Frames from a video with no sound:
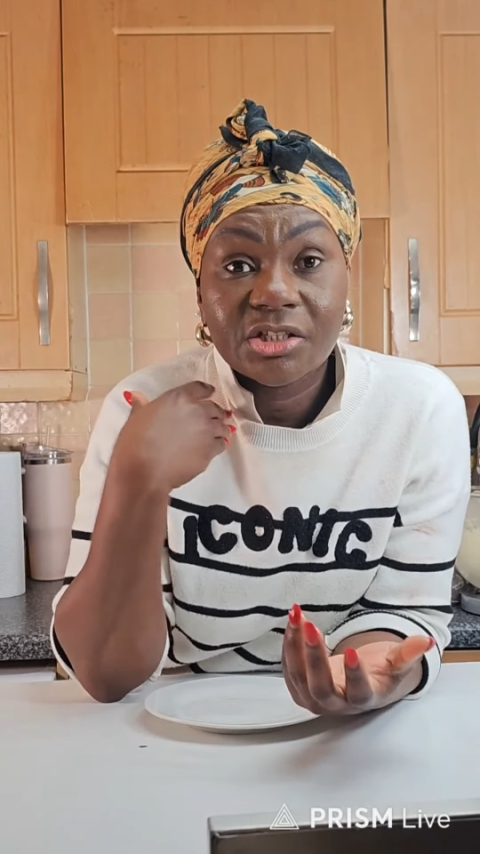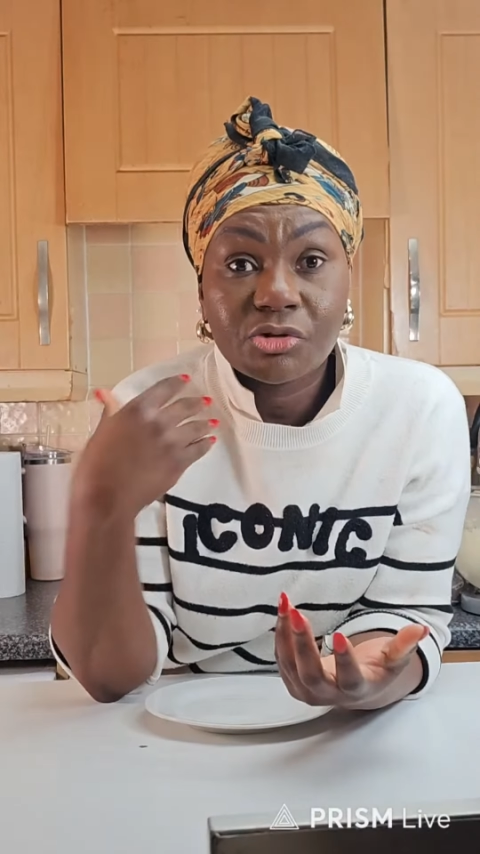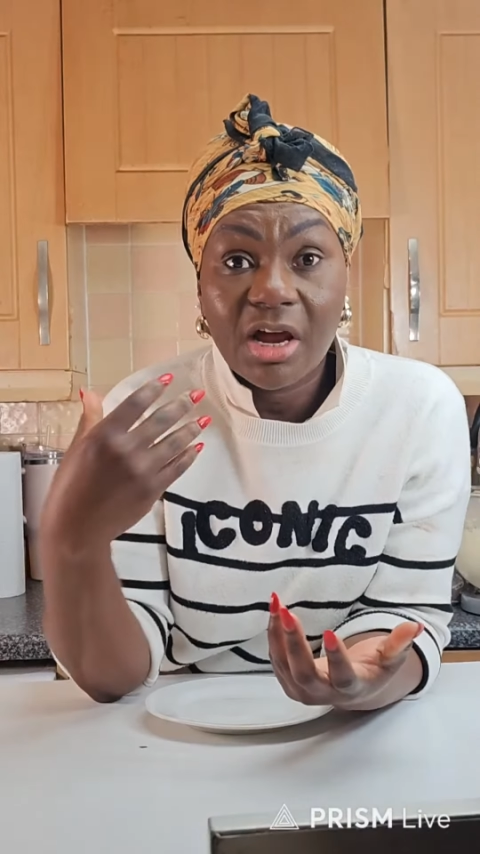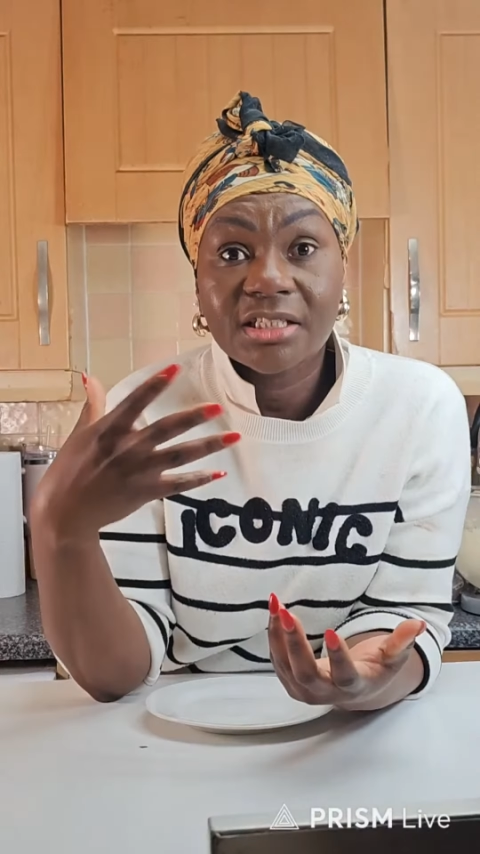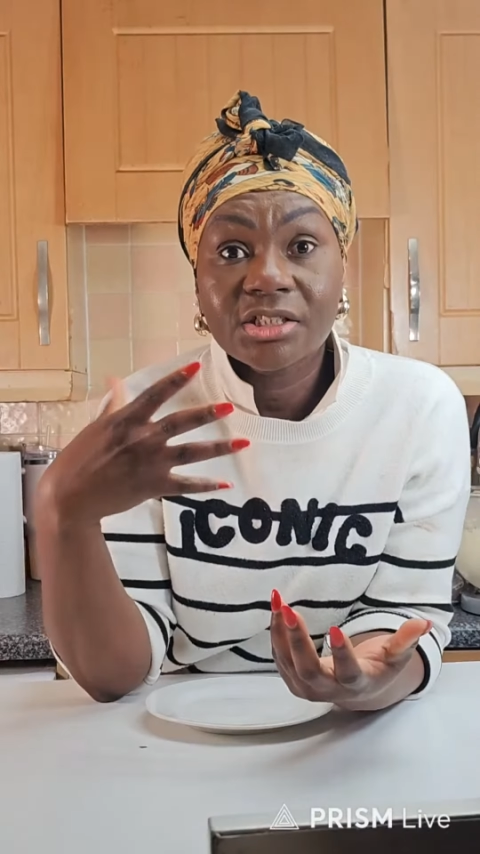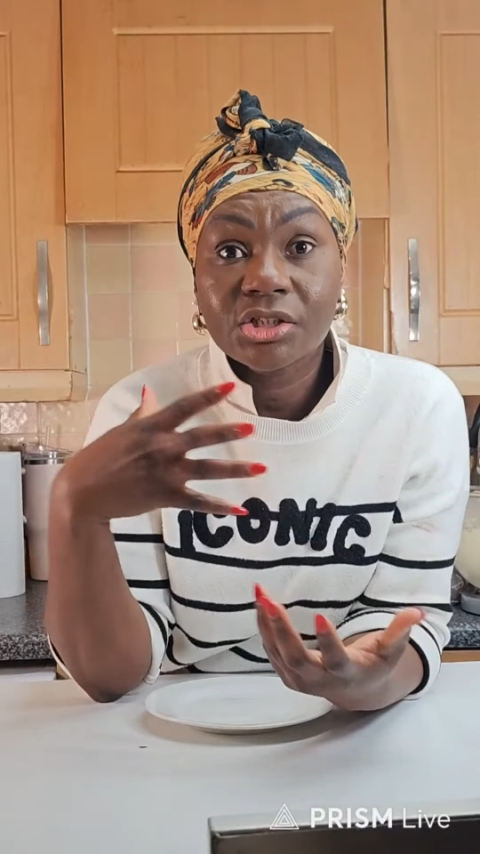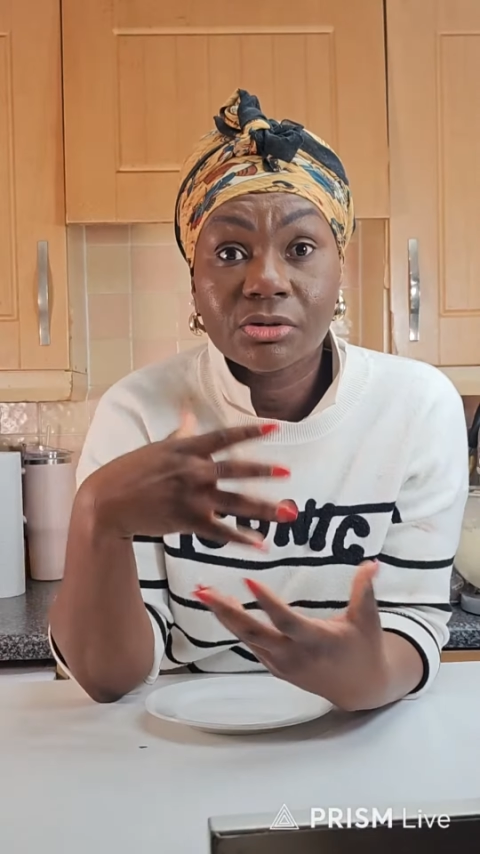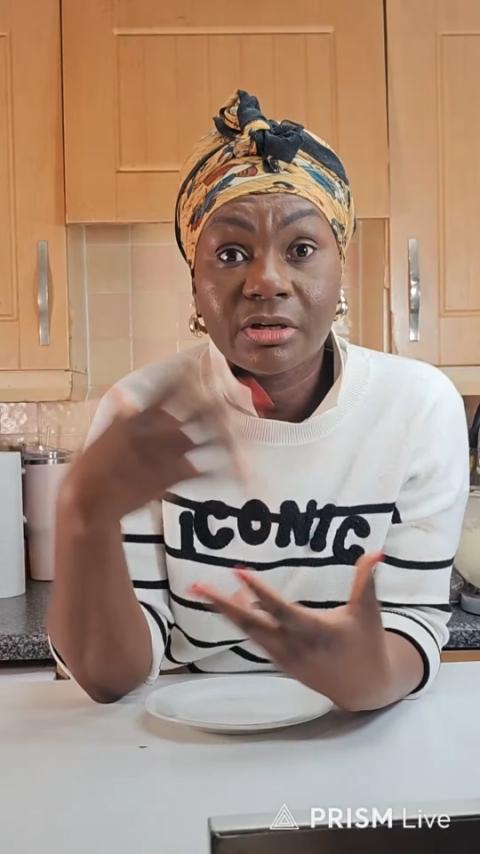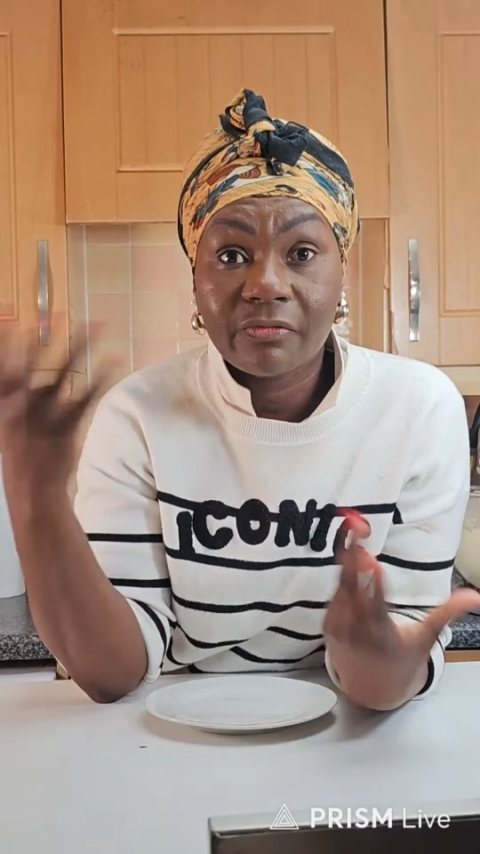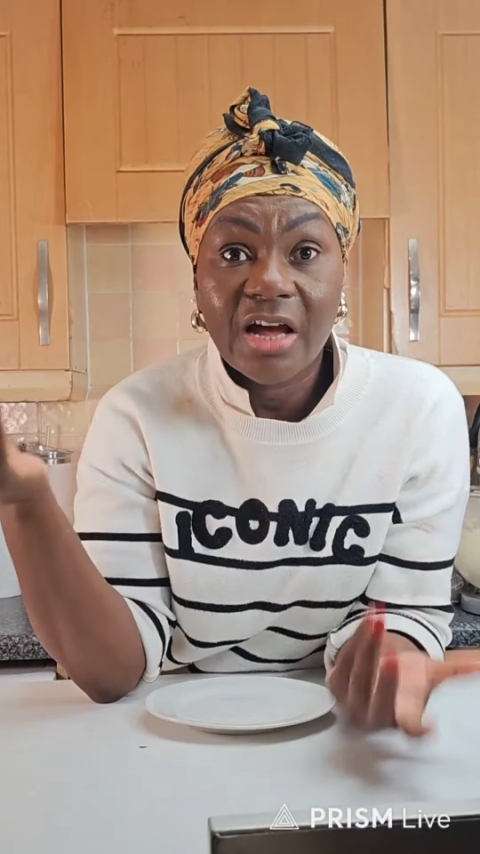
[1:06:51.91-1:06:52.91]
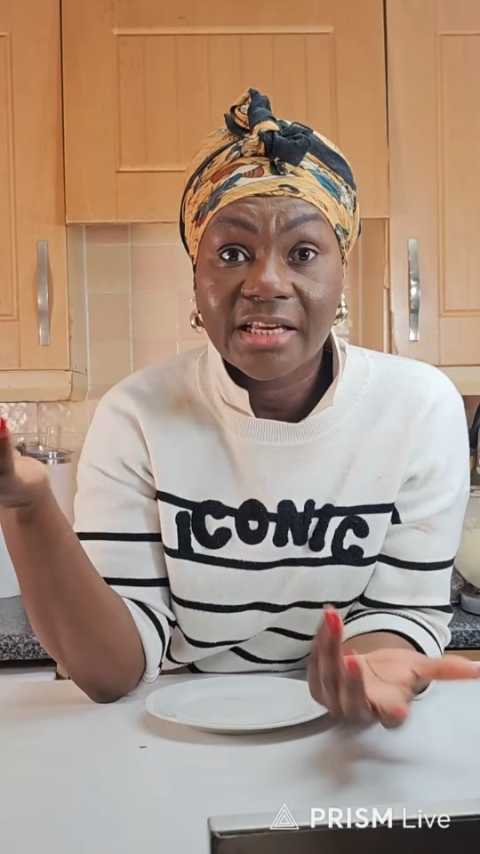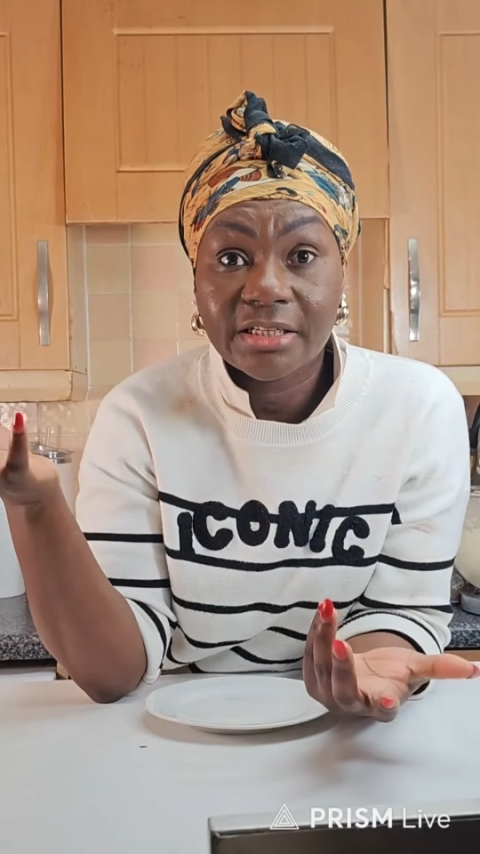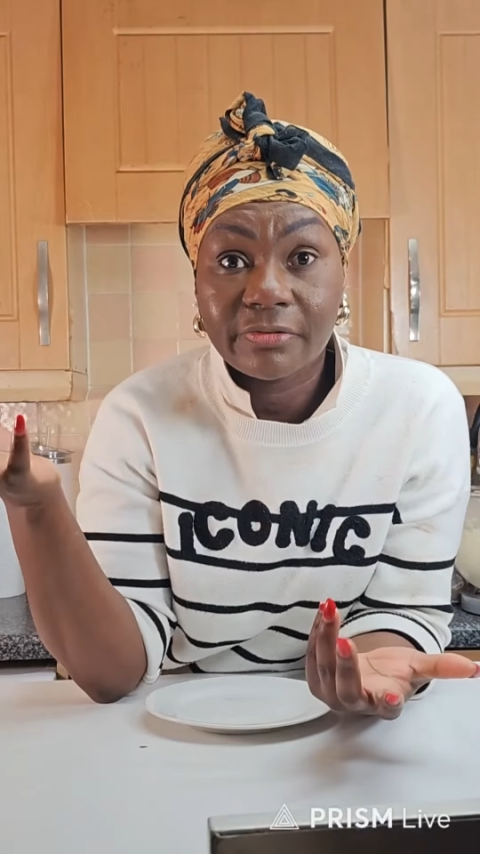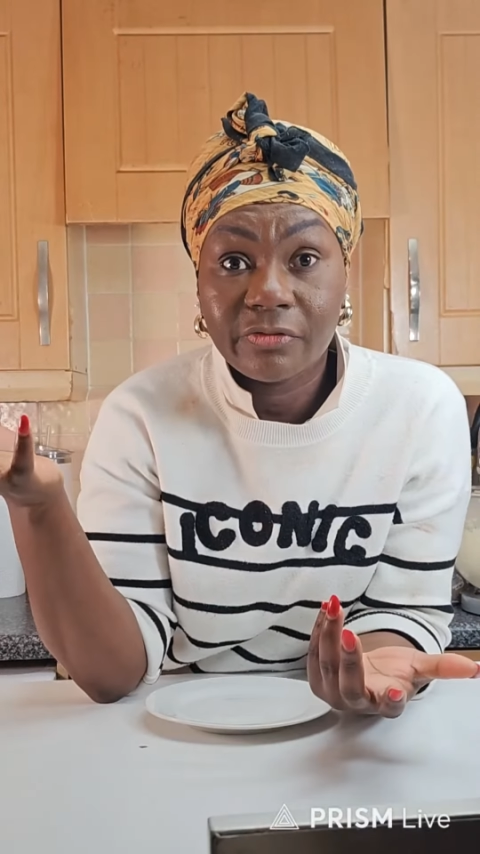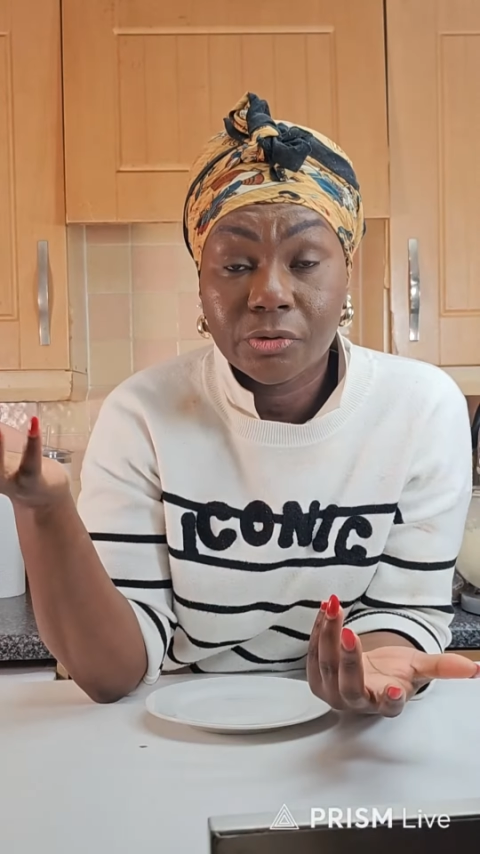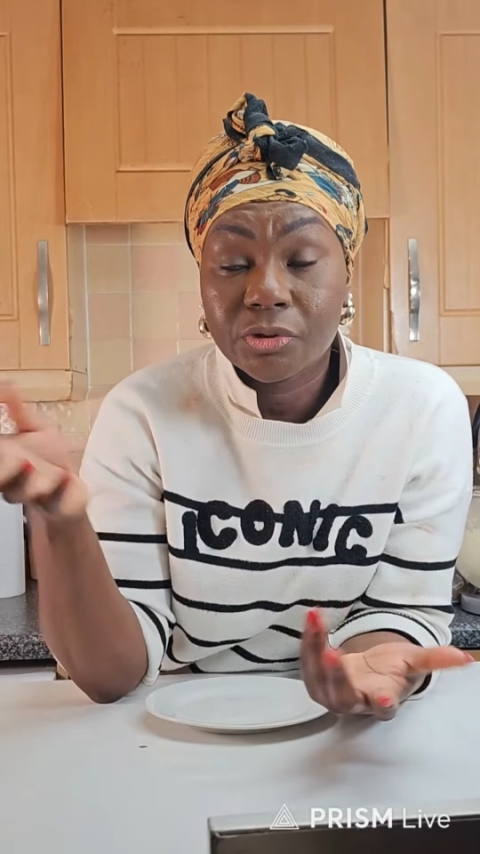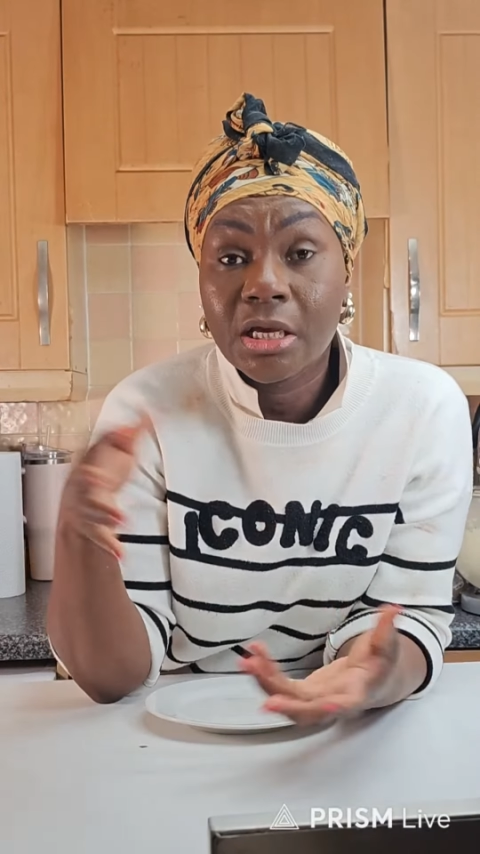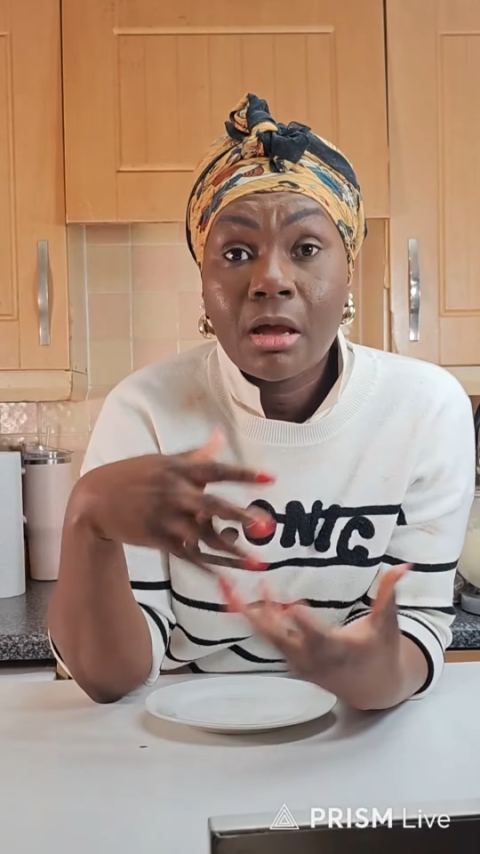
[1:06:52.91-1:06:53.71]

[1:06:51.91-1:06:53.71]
strategy to invite the views.